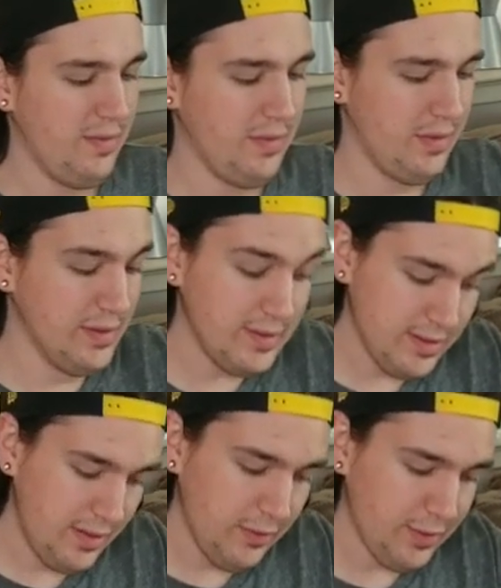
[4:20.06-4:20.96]
this is the
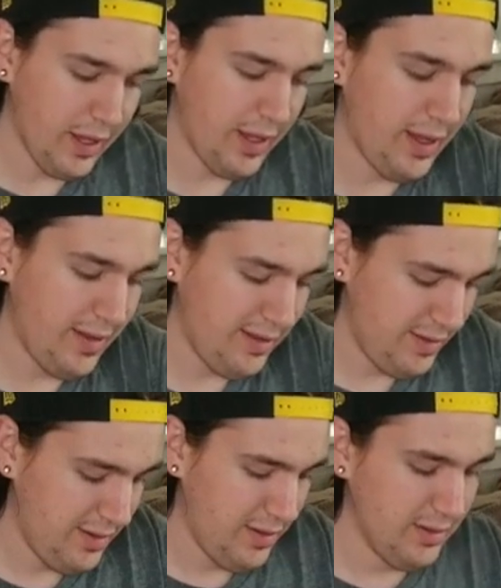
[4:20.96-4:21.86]
other thing I got.
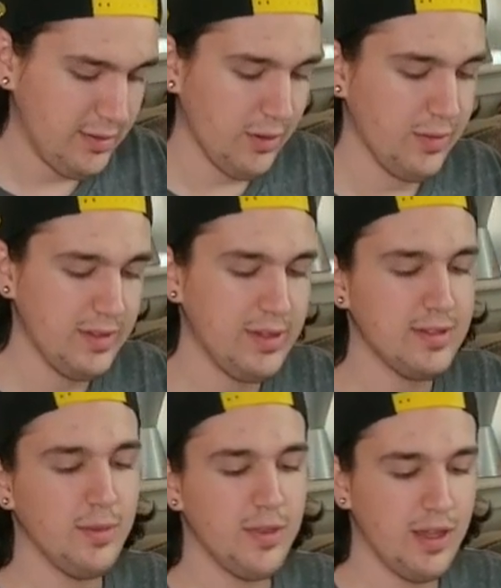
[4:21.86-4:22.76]
So this is
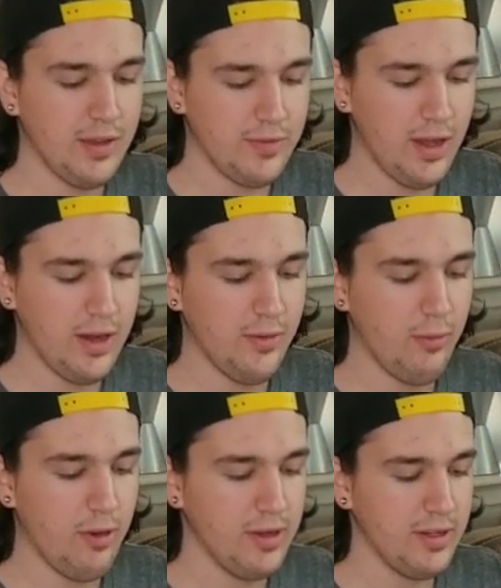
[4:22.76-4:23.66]
something I've kind of
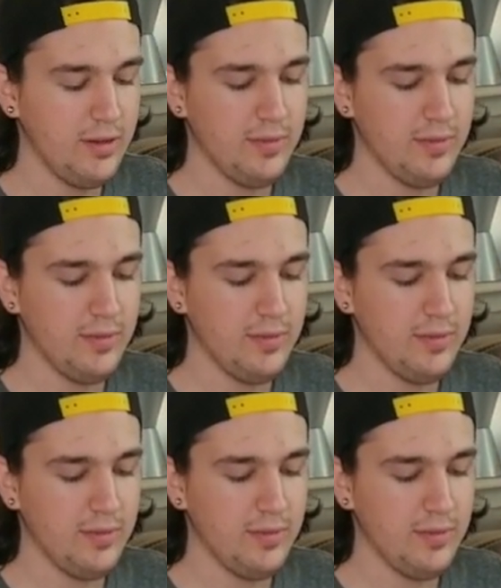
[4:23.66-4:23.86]
wanted,